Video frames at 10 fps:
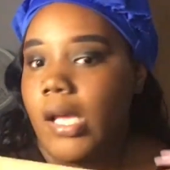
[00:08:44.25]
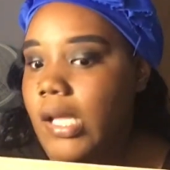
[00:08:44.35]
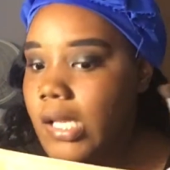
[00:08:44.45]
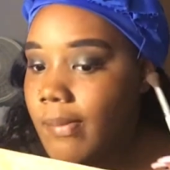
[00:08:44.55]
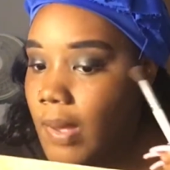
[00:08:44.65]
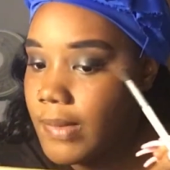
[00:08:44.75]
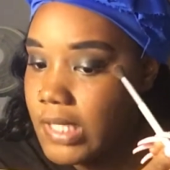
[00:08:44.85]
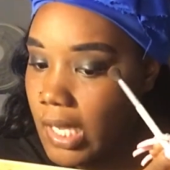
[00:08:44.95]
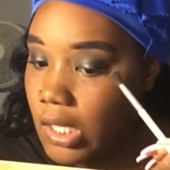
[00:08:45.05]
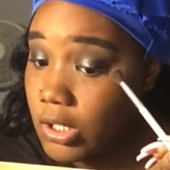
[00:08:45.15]
and they made me
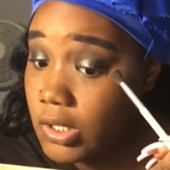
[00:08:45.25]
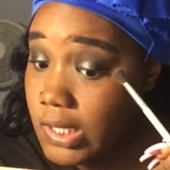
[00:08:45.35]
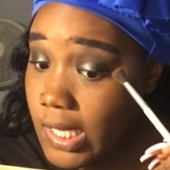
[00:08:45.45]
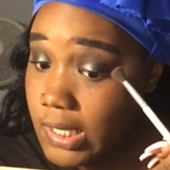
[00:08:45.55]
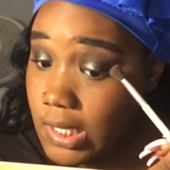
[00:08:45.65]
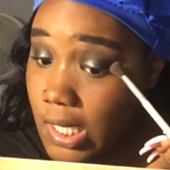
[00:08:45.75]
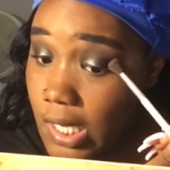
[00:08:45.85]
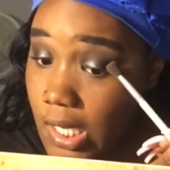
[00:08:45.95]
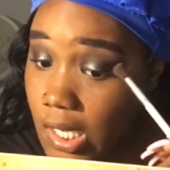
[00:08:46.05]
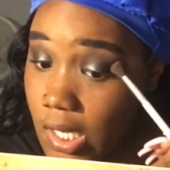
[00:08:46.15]
take a little test
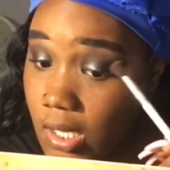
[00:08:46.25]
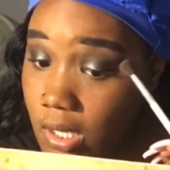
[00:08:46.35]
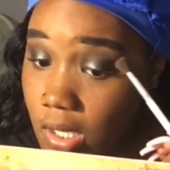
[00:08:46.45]
thingy.